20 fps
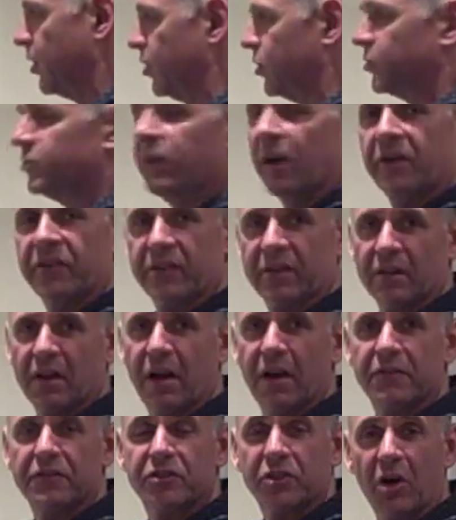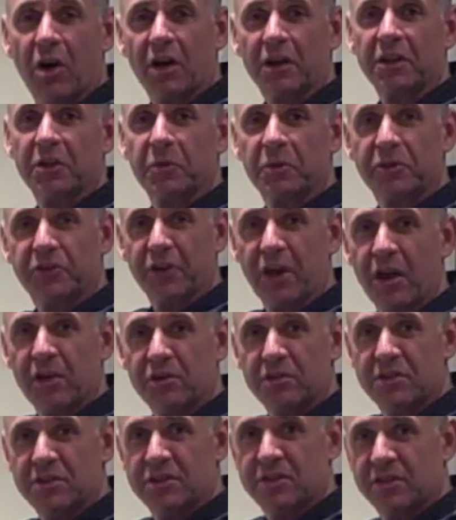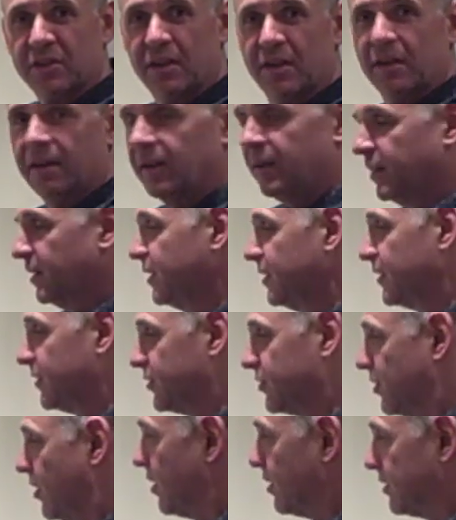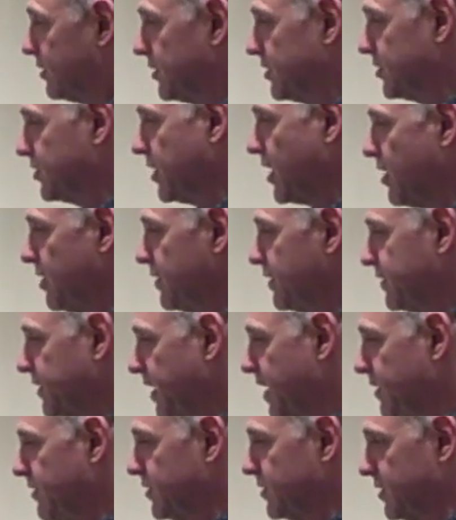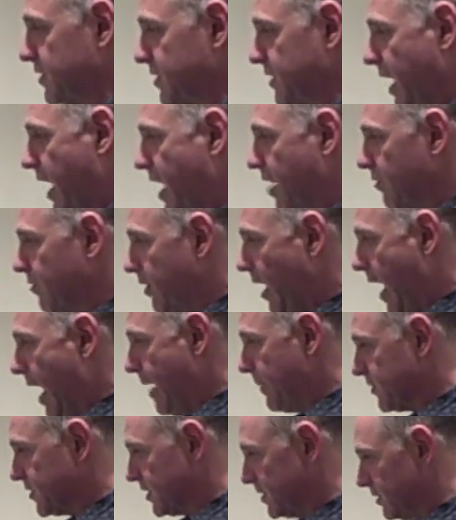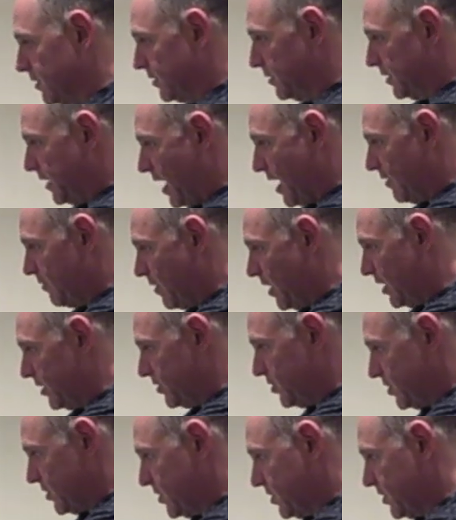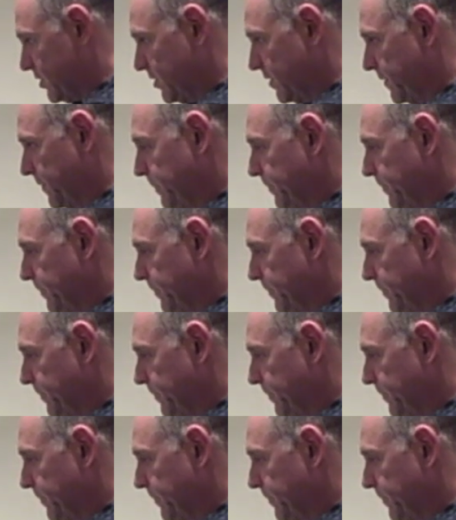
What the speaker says: Who doesn't love chocolate with cherries? Chocolate and cherry flavor, just absolutely outrageous.